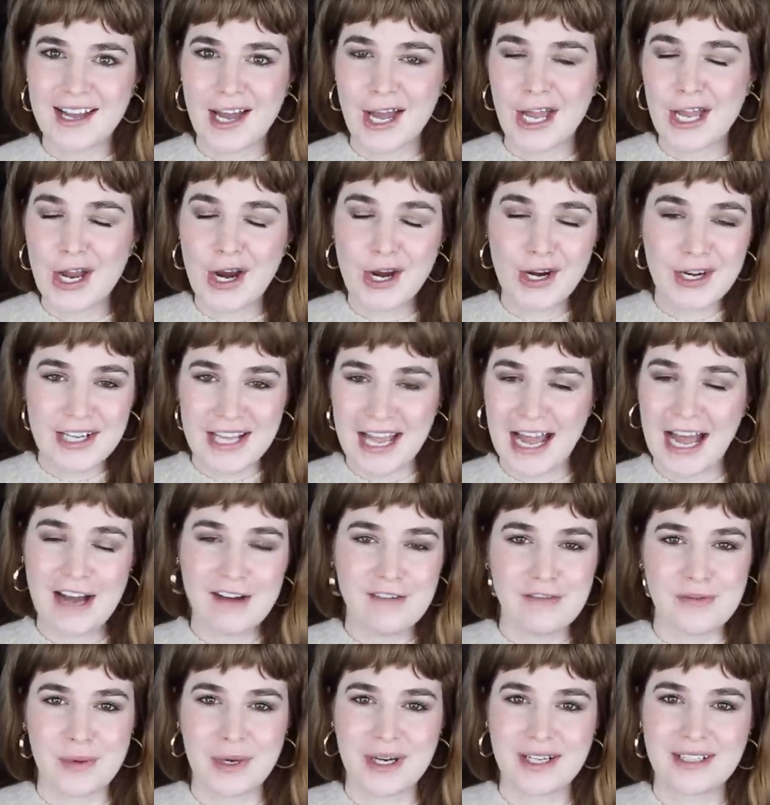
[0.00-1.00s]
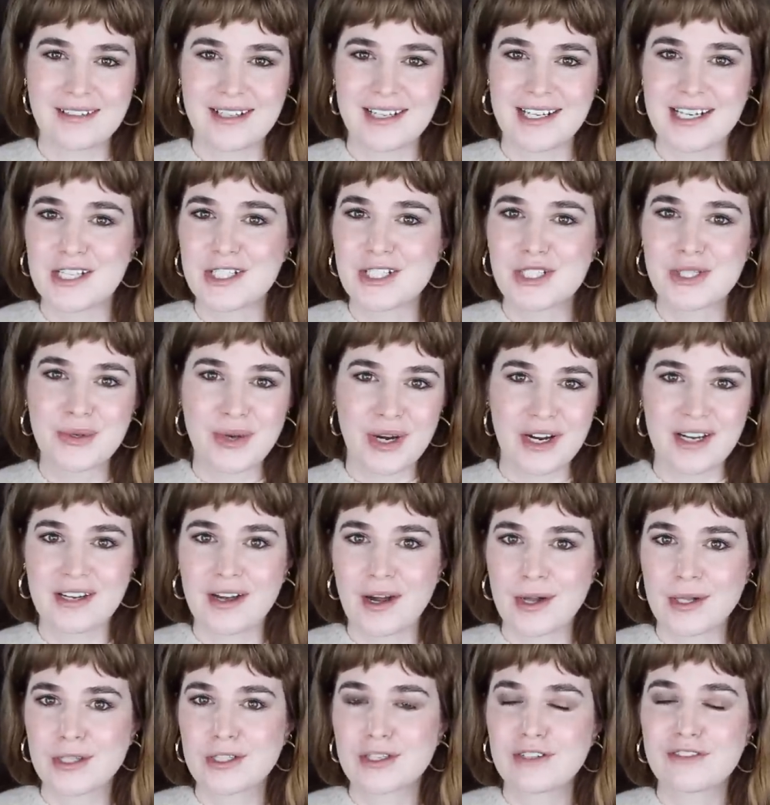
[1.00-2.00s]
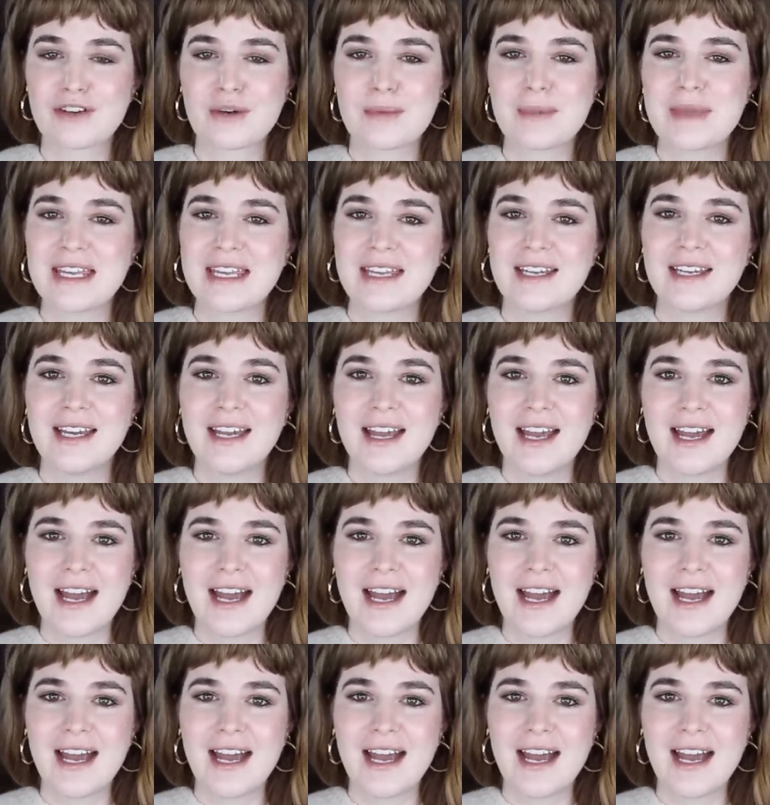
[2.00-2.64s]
I already have one and it's a great color for me.